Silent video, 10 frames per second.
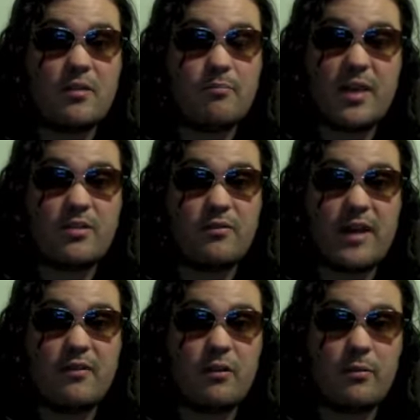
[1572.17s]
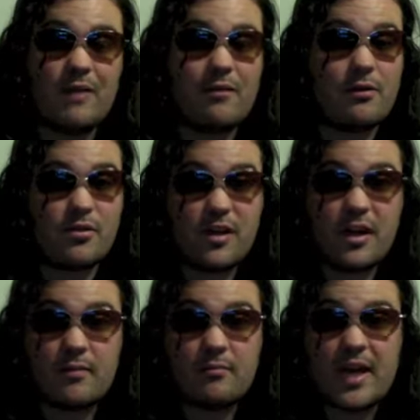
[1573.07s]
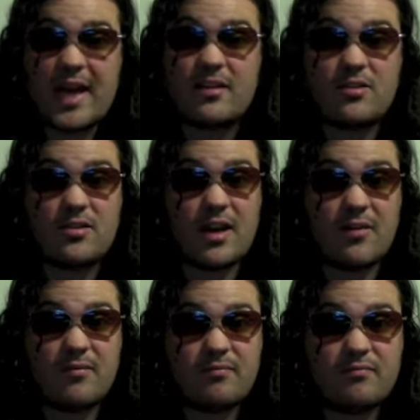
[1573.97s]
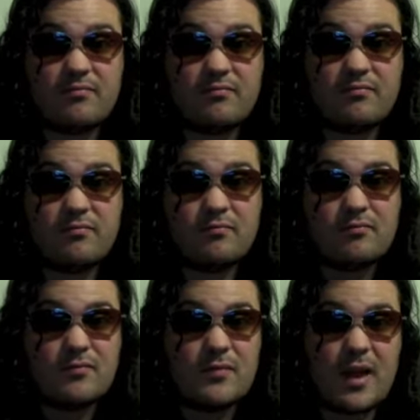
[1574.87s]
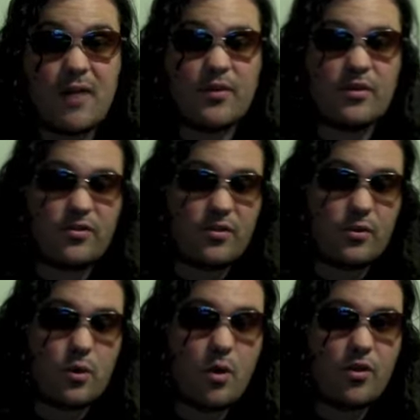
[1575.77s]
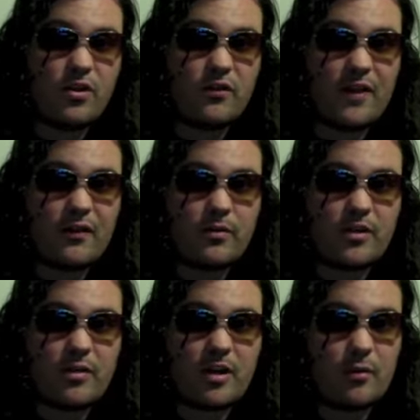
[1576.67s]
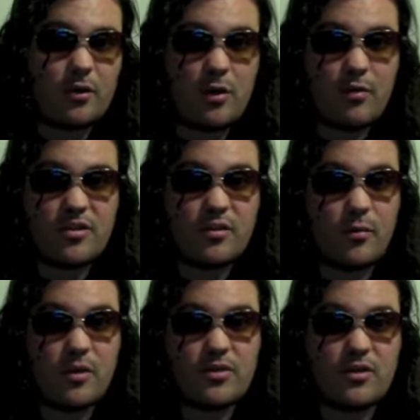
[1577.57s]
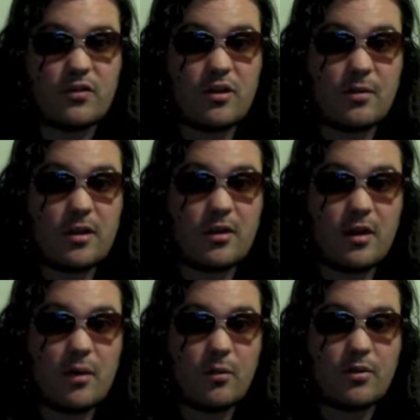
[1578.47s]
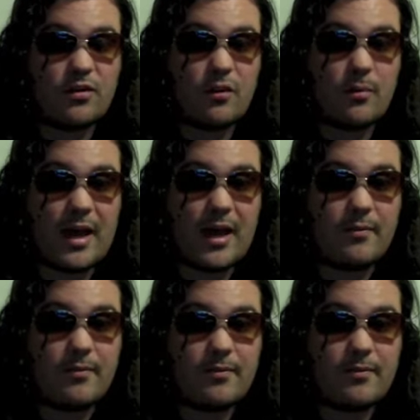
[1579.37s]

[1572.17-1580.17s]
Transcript: Best fan film that I've ever seen, hands down. I don't think there's no other fan film that's gonna come close to what this film had.